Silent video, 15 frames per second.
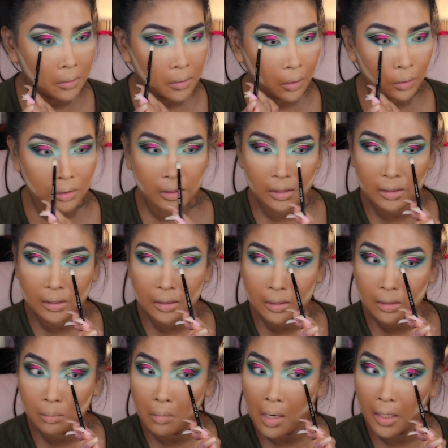So this
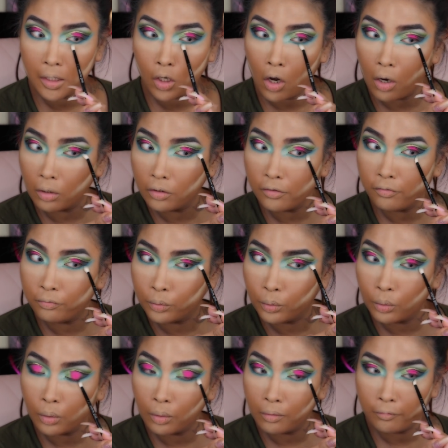is my
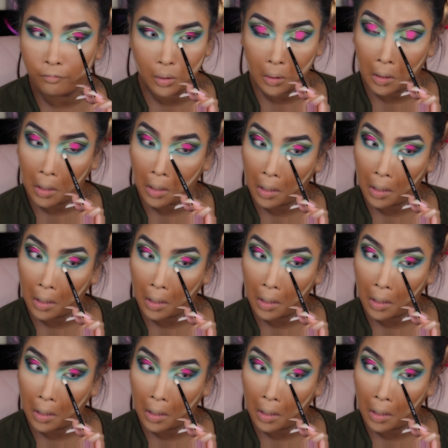colorful look.